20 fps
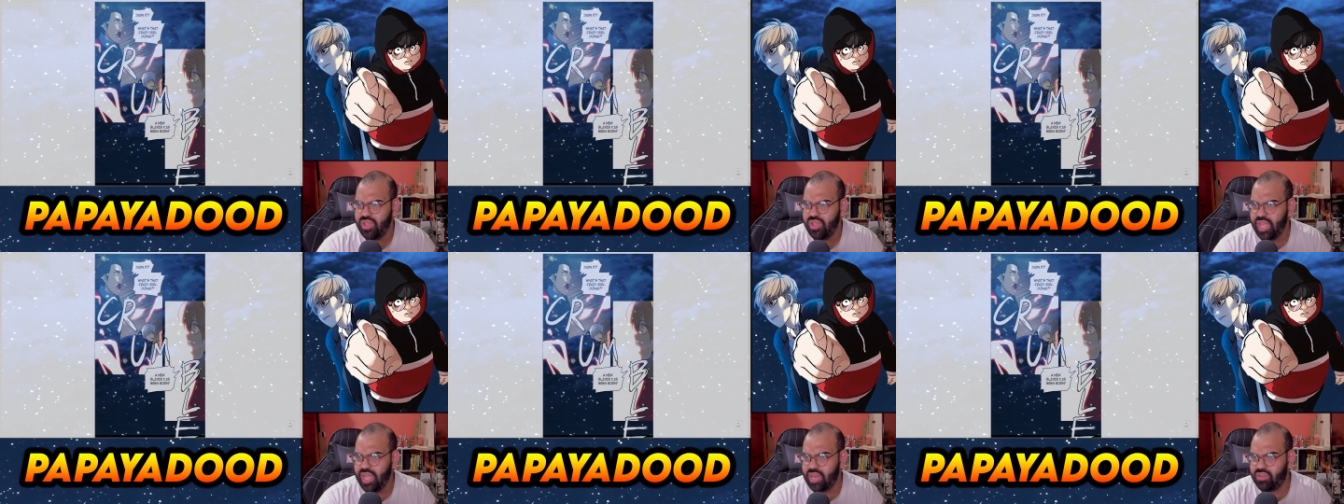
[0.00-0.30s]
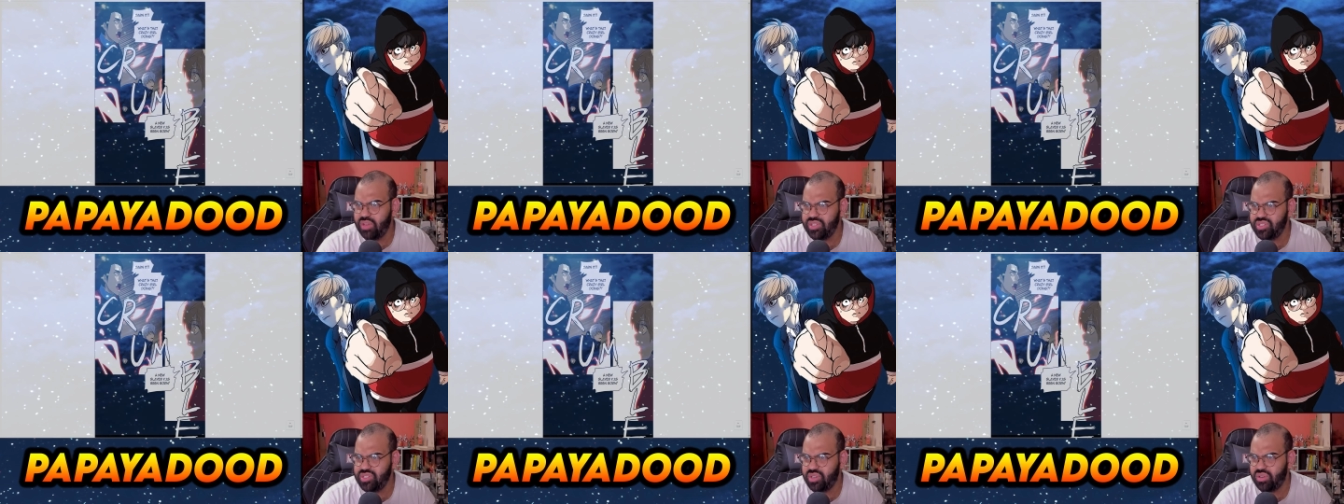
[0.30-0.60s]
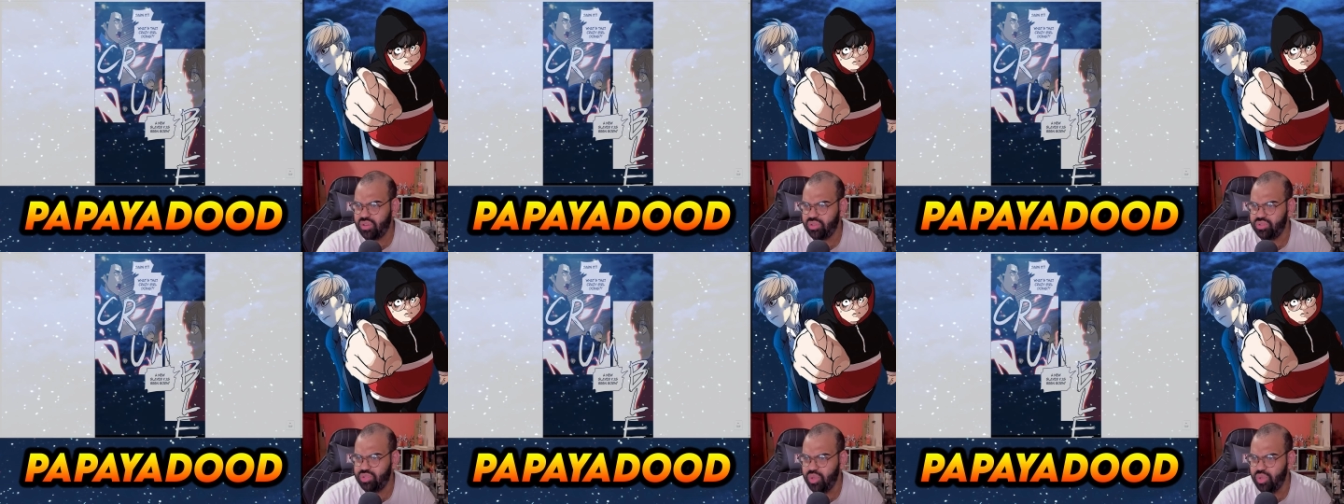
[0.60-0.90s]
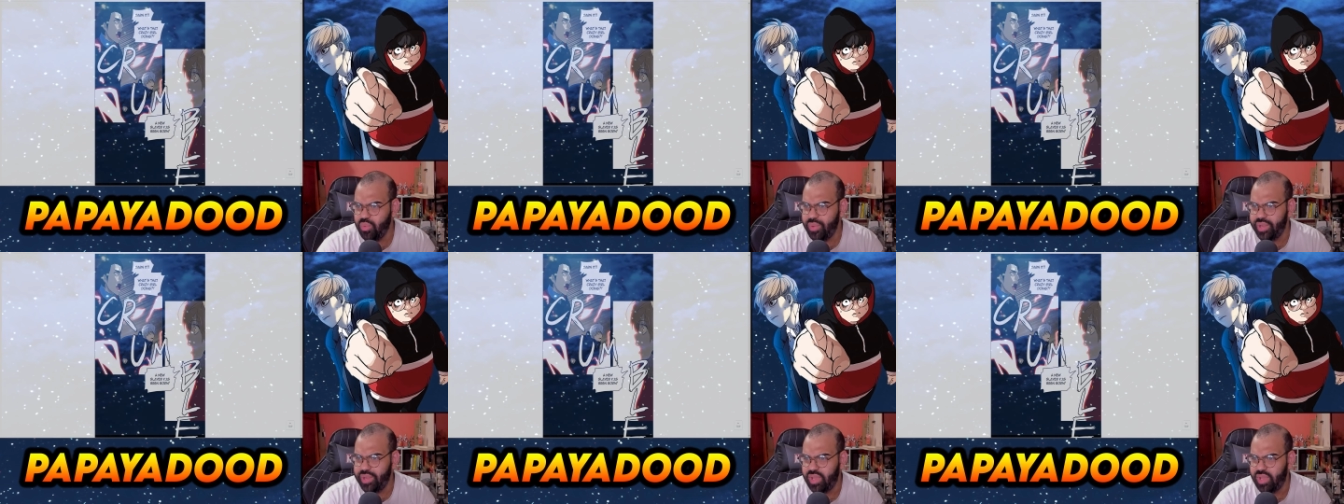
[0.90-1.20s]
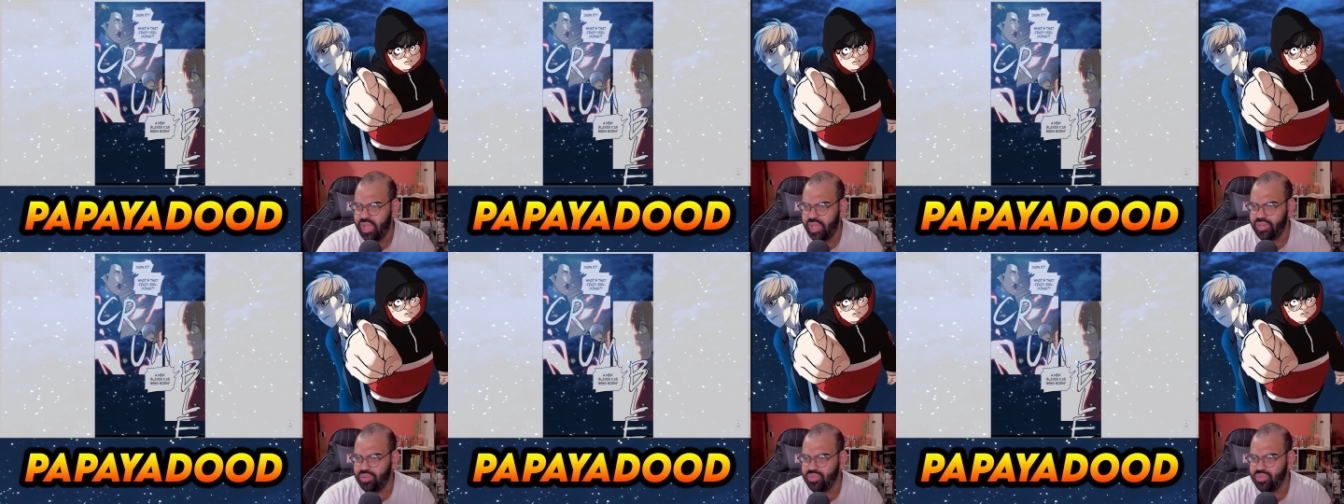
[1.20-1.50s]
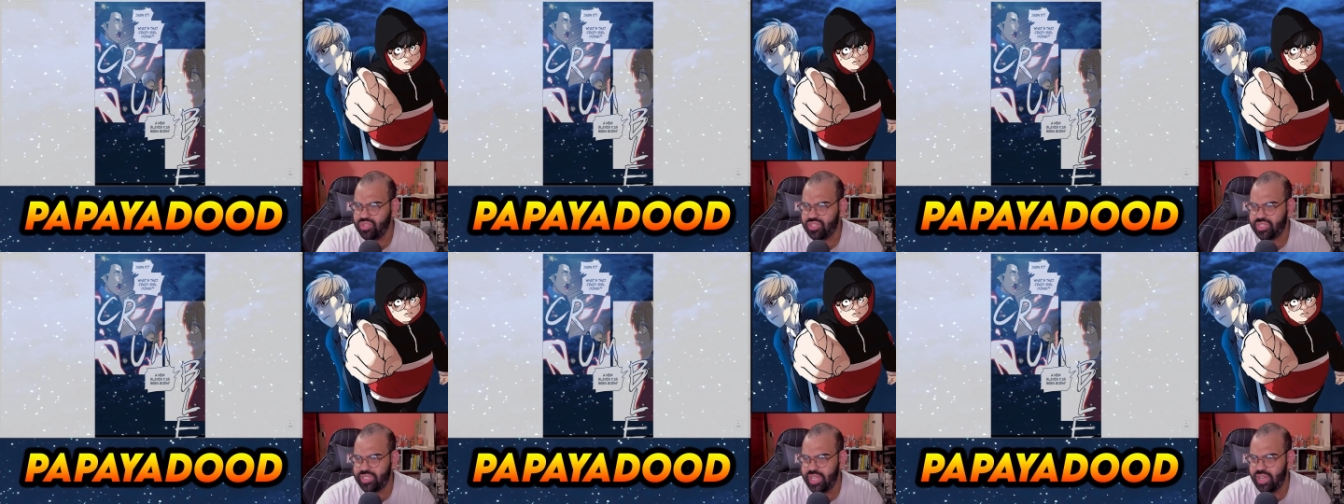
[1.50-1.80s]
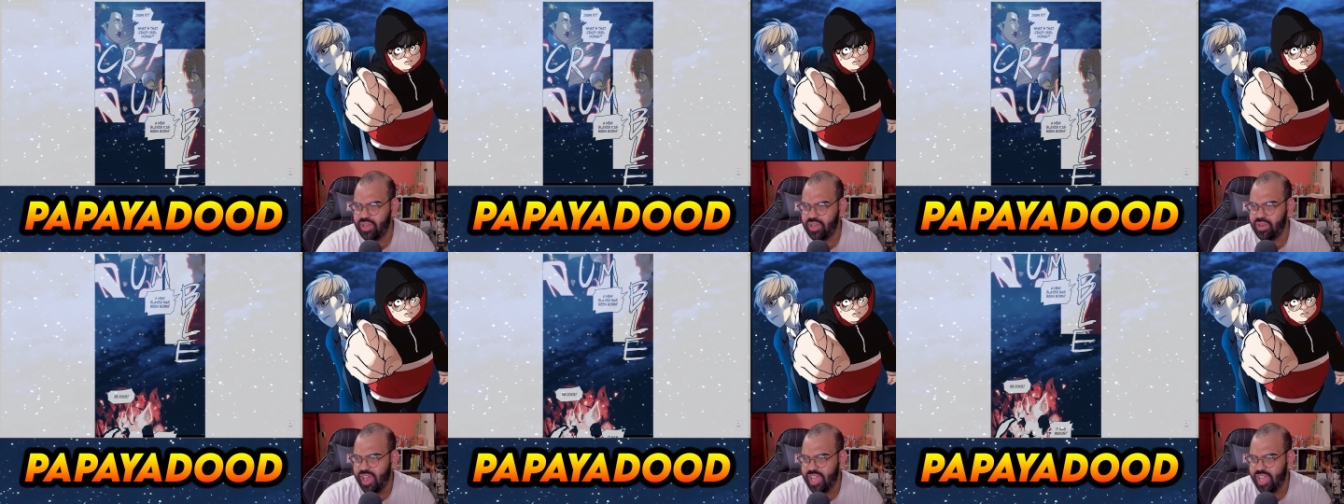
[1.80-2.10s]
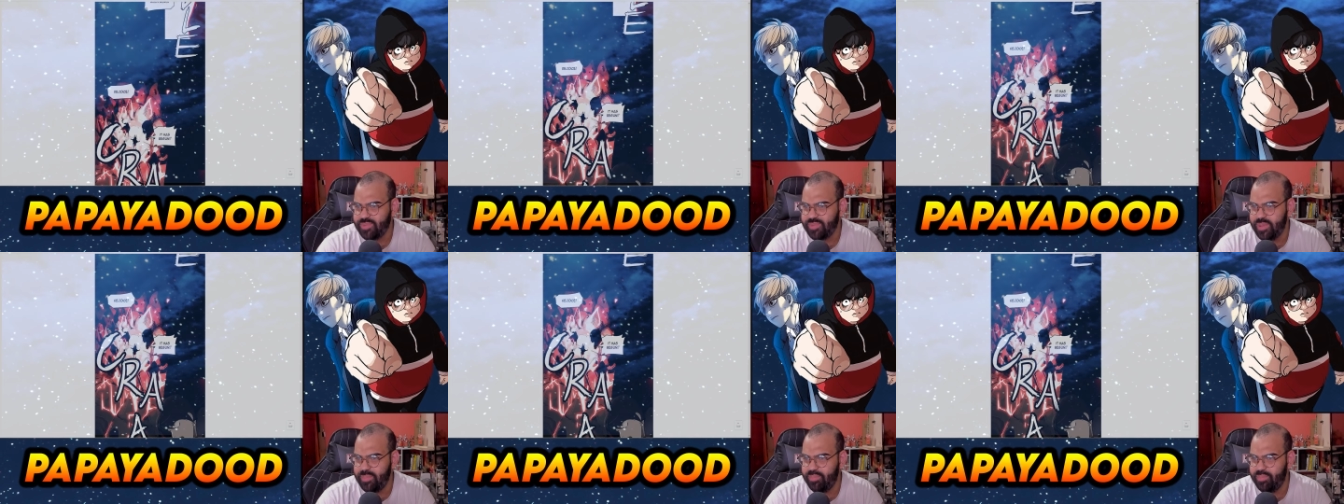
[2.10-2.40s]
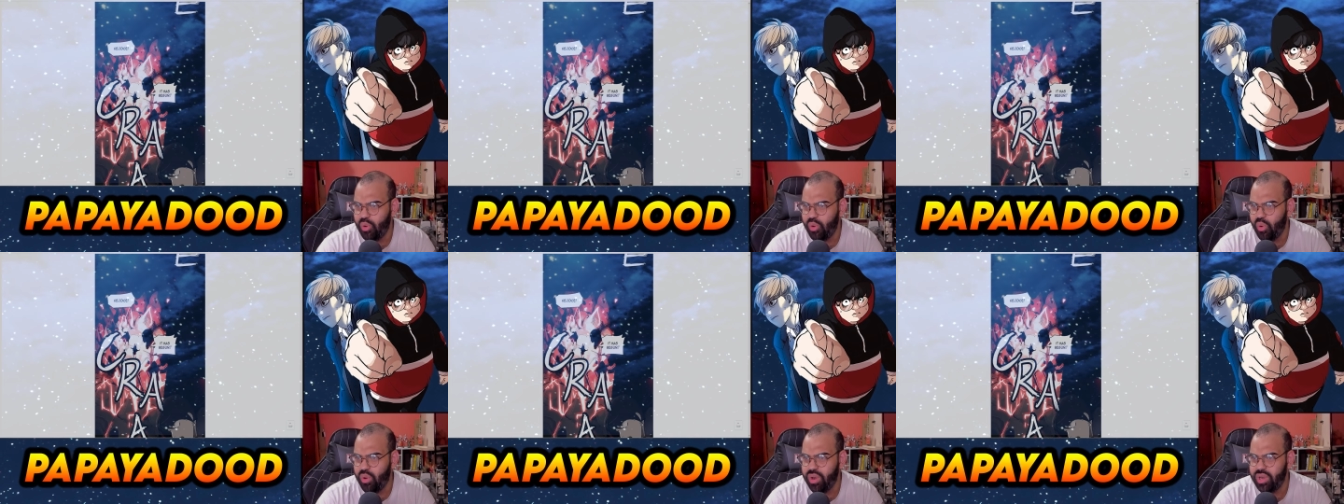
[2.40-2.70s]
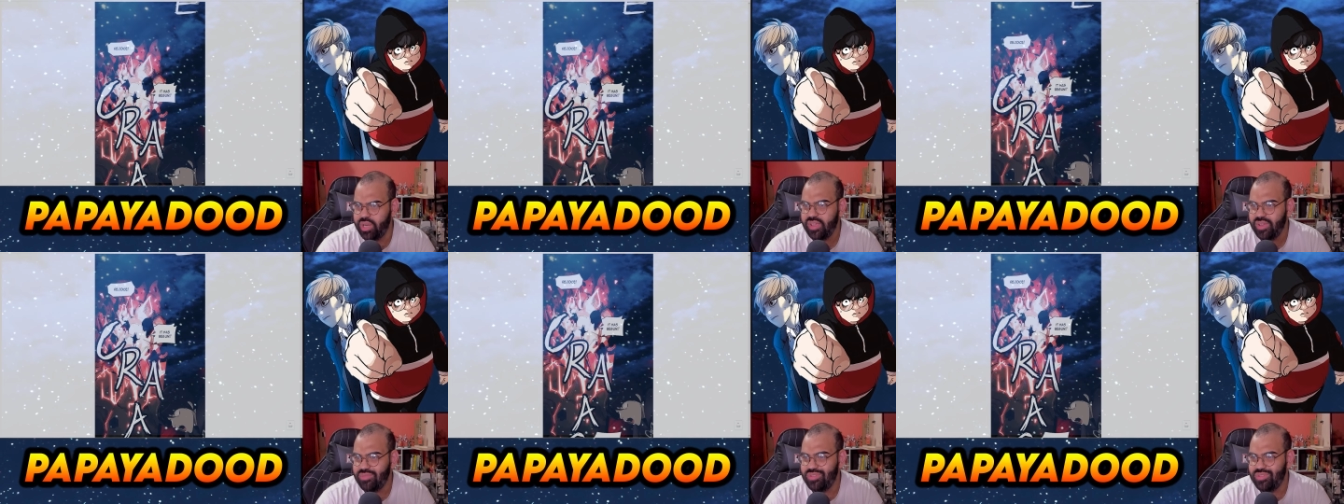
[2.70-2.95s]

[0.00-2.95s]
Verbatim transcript: That crazy girl doing? A new Slayer has been born.